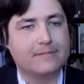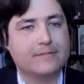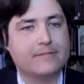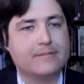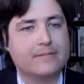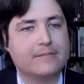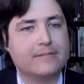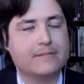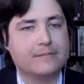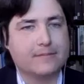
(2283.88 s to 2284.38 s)

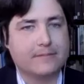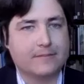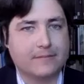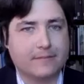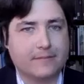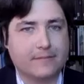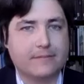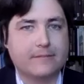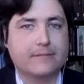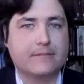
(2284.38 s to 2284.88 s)

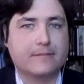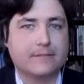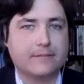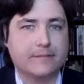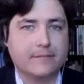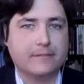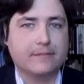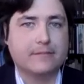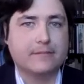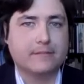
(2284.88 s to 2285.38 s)

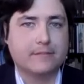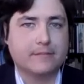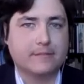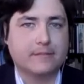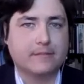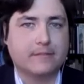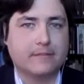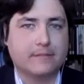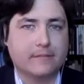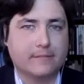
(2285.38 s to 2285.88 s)

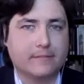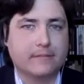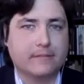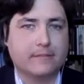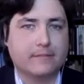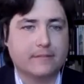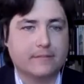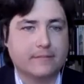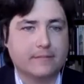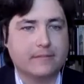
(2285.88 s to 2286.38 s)

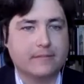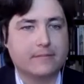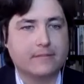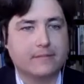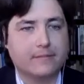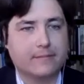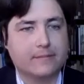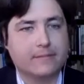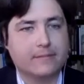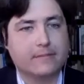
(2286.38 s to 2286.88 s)

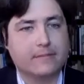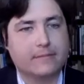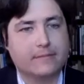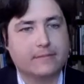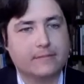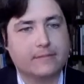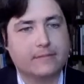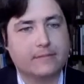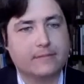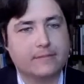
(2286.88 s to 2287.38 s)

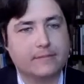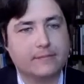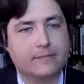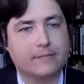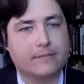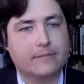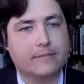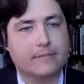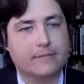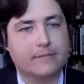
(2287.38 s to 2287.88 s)

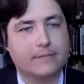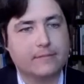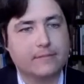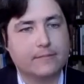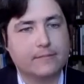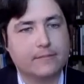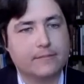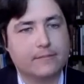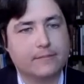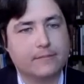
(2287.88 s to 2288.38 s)

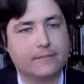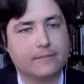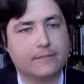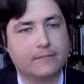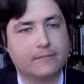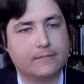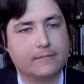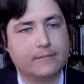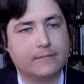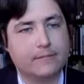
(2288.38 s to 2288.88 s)

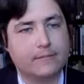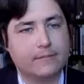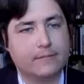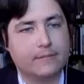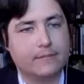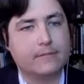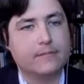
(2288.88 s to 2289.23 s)
This person isn't speaking.